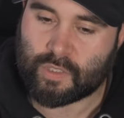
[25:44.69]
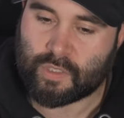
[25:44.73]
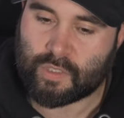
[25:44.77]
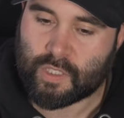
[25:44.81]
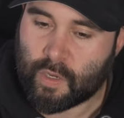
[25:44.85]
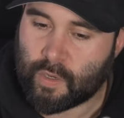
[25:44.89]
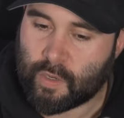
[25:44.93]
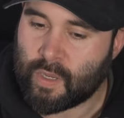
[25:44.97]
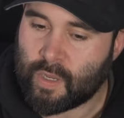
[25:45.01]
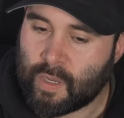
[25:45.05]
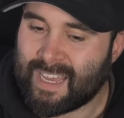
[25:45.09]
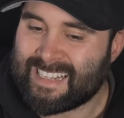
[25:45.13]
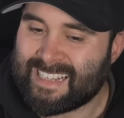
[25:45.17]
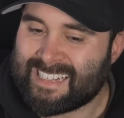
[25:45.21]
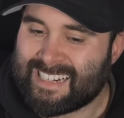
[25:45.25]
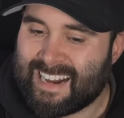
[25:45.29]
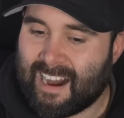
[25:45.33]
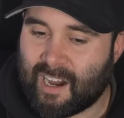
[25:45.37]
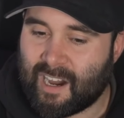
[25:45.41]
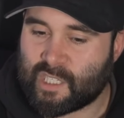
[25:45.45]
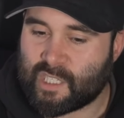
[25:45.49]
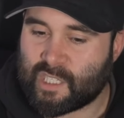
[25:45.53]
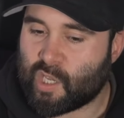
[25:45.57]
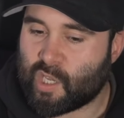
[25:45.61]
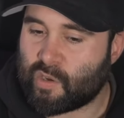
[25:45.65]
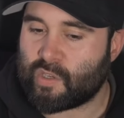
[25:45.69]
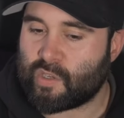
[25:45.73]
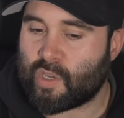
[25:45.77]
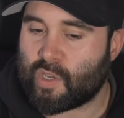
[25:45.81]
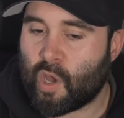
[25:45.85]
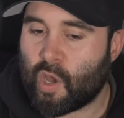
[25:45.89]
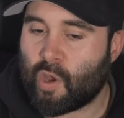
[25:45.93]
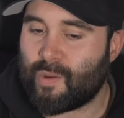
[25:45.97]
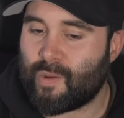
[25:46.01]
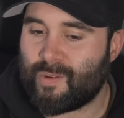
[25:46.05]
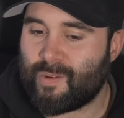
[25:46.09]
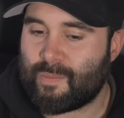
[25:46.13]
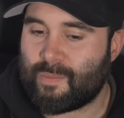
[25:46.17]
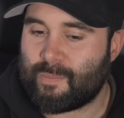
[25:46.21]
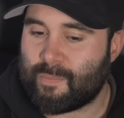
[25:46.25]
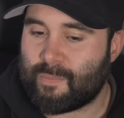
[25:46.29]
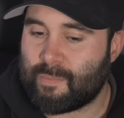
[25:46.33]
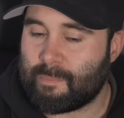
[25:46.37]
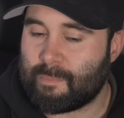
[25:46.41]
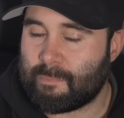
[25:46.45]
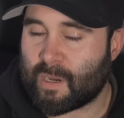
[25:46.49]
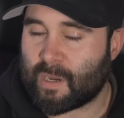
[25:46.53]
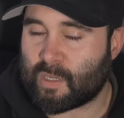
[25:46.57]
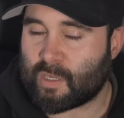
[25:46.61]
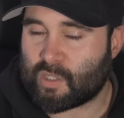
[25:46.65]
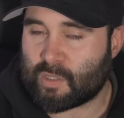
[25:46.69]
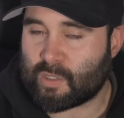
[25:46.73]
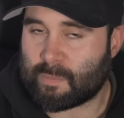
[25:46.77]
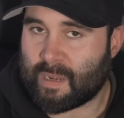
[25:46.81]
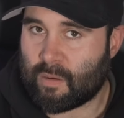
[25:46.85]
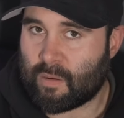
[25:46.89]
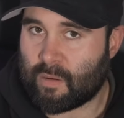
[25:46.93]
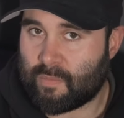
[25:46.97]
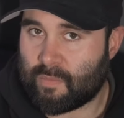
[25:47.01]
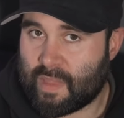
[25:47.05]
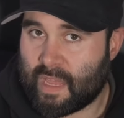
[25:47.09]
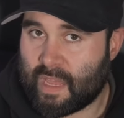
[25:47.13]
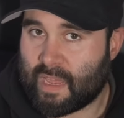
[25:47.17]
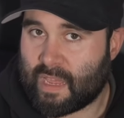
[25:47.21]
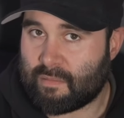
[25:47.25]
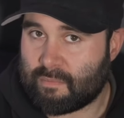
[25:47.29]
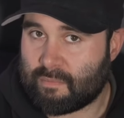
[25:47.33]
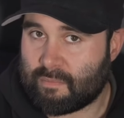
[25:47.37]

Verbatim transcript: So I don't know much about that